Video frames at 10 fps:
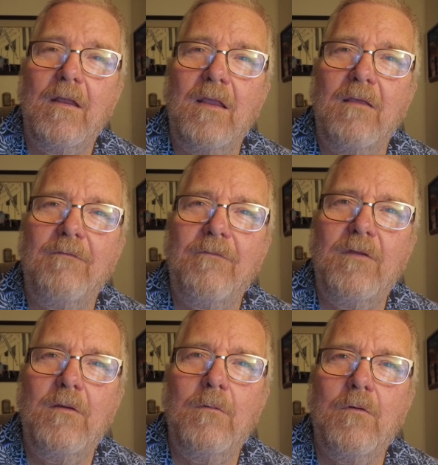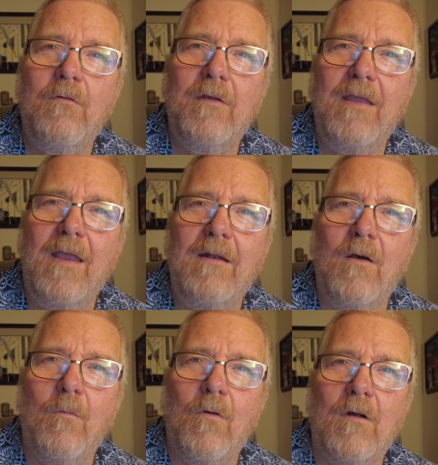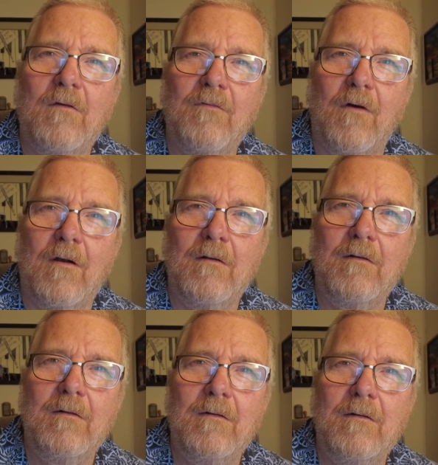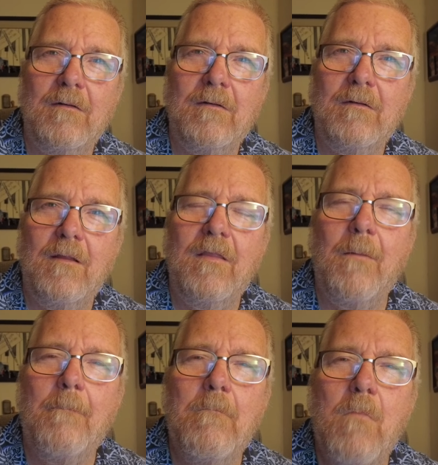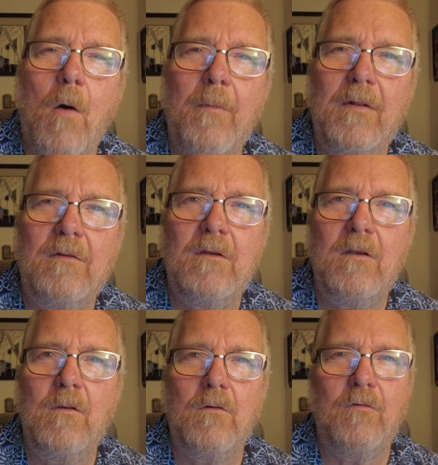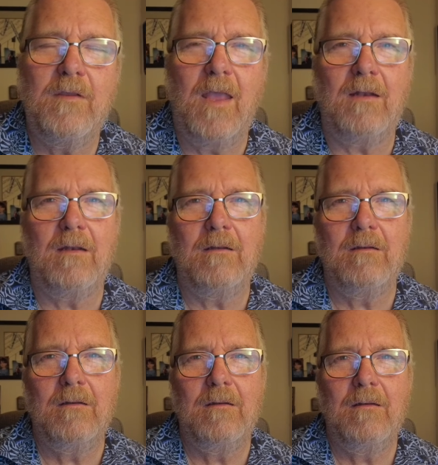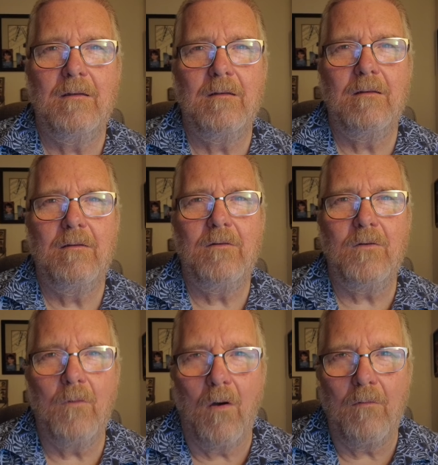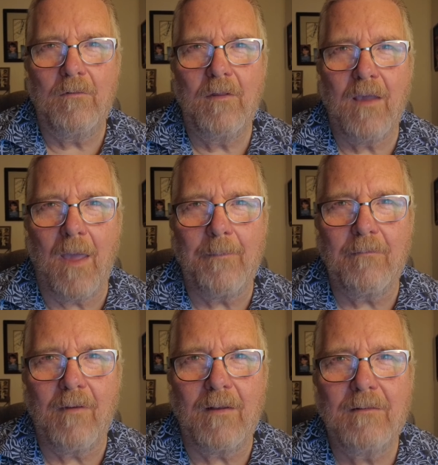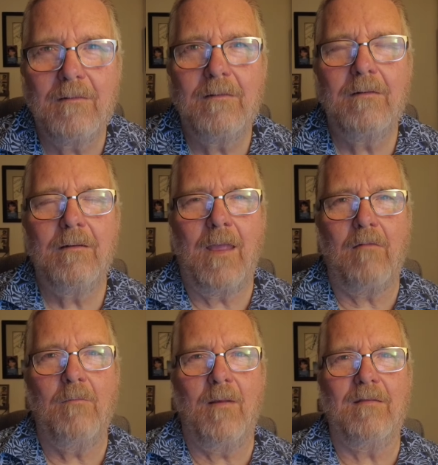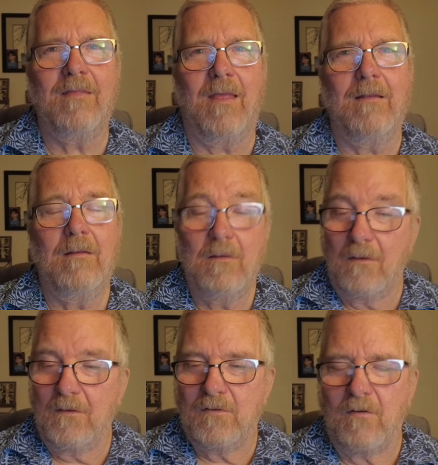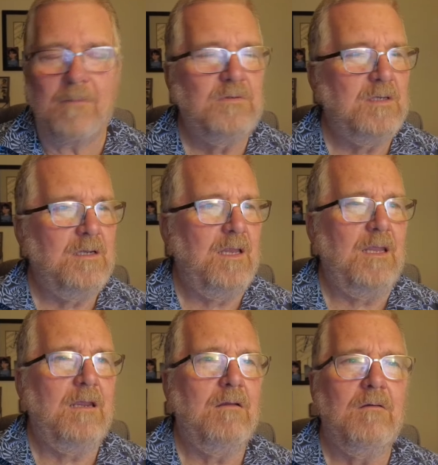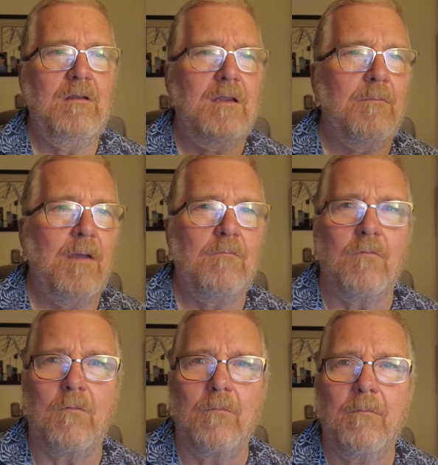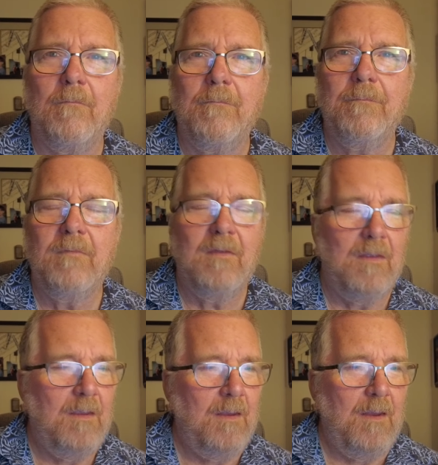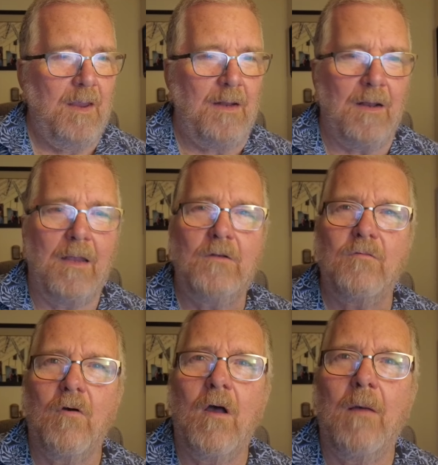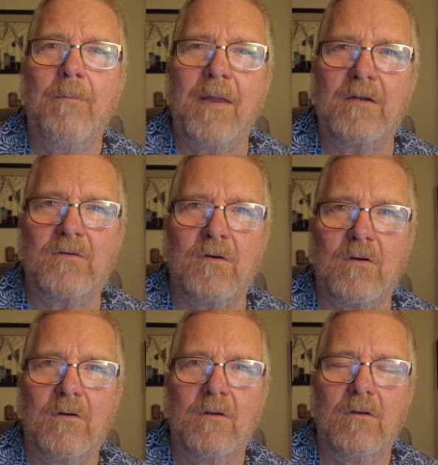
If you create a work of art, the moment you create it, you own the copyright. How about that? So I'm sitting here in my room and I draw a picture.